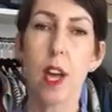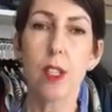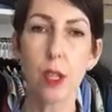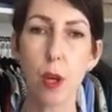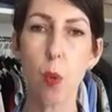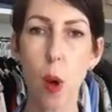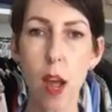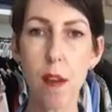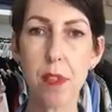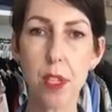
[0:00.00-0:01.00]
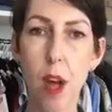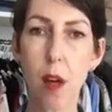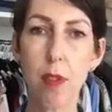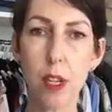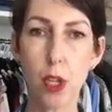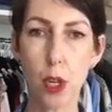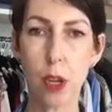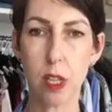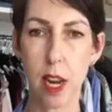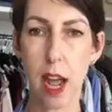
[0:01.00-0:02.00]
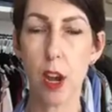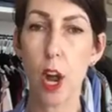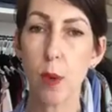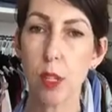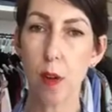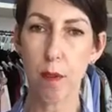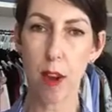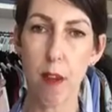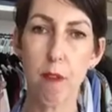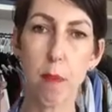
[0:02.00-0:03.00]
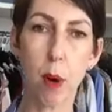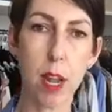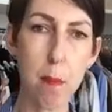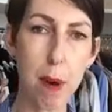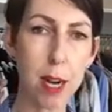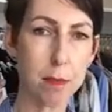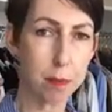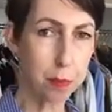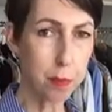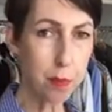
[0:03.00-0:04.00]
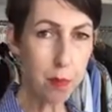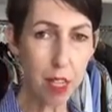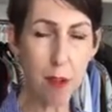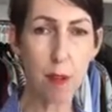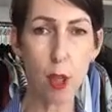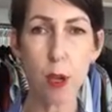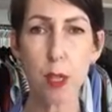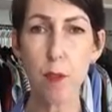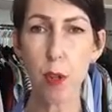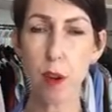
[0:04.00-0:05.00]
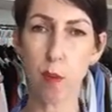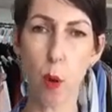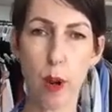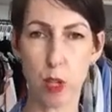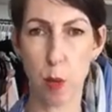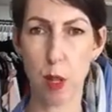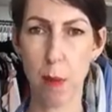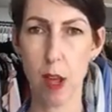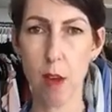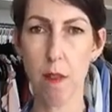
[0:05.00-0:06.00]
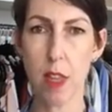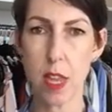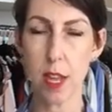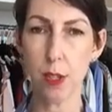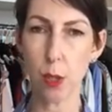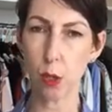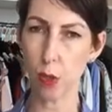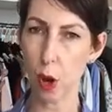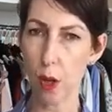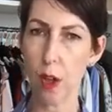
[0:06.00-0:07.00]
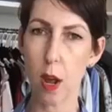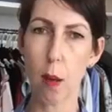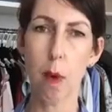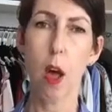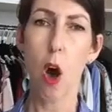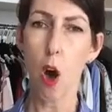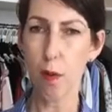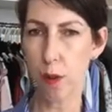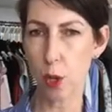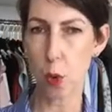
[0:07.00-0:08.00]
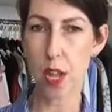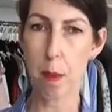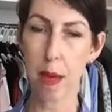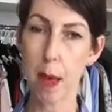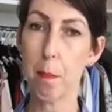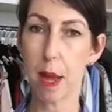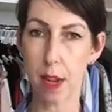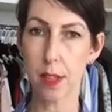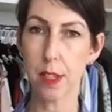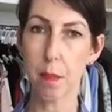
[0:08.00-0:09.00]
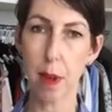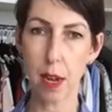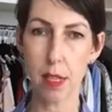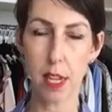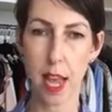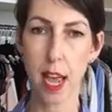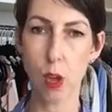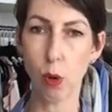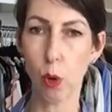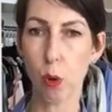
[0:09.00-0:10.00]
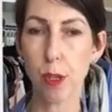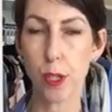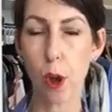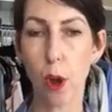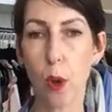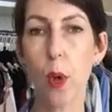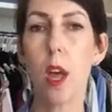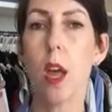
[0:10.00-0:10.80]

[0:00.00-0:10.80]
So the way I've styled this shirt today, I know it's not for everybody, but for those of you that have worked with me over the years, you'll know that I'm often talking about balance and balancing out your look. So